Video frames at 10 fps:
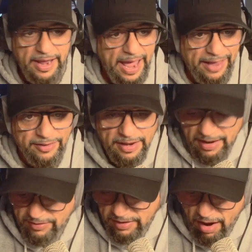
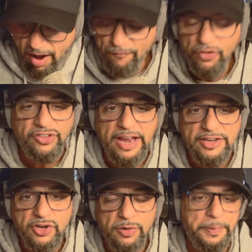as a
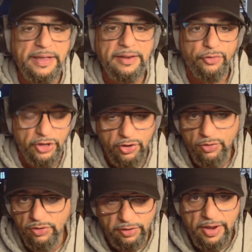conversational piece for you
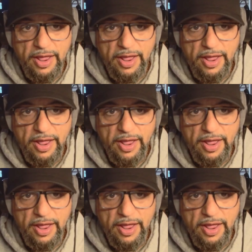to